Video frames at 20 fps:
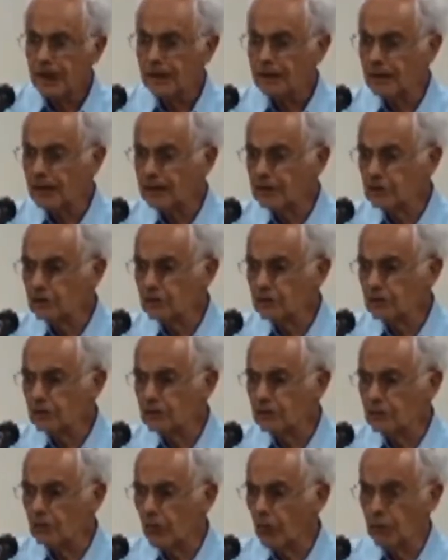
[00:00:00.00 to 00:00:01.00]
And then
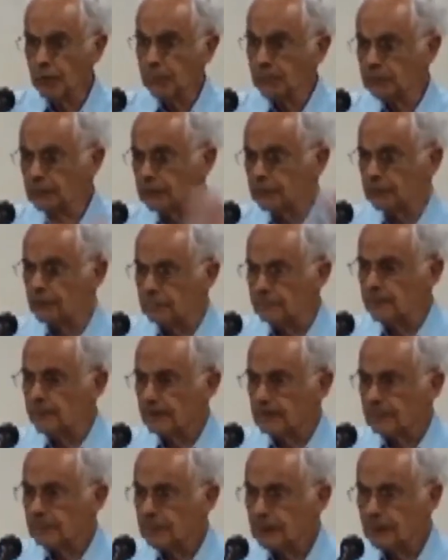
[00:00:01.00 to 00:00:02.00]
you open
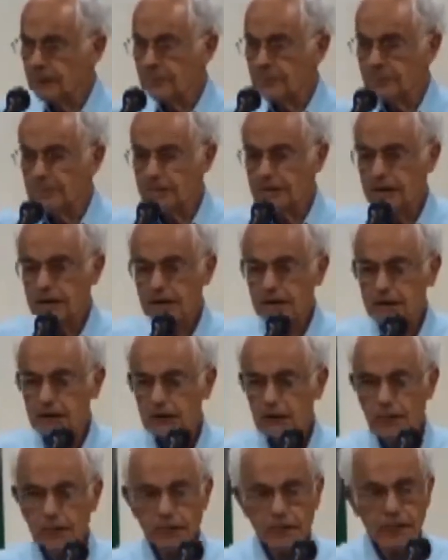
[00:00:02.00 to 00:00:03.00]

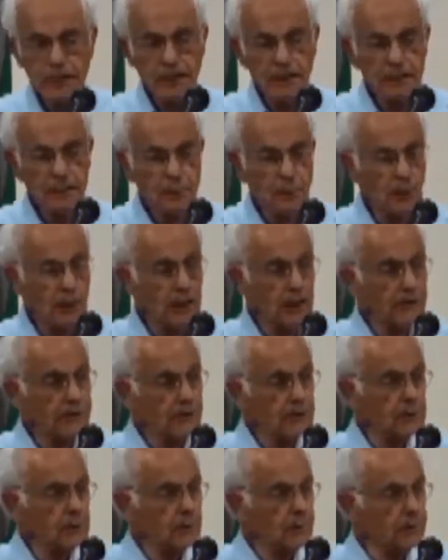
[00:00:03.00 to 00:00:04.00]
chapter
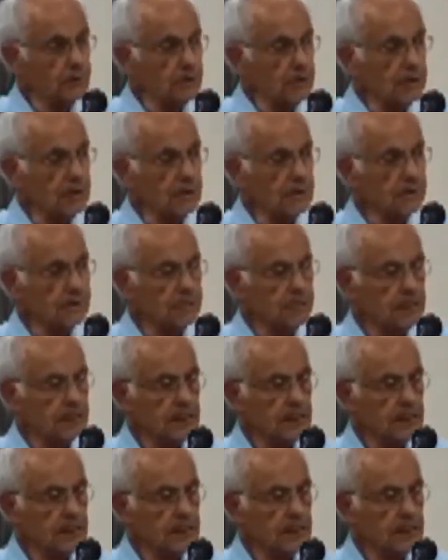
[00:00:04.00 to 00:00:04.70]
12 and you see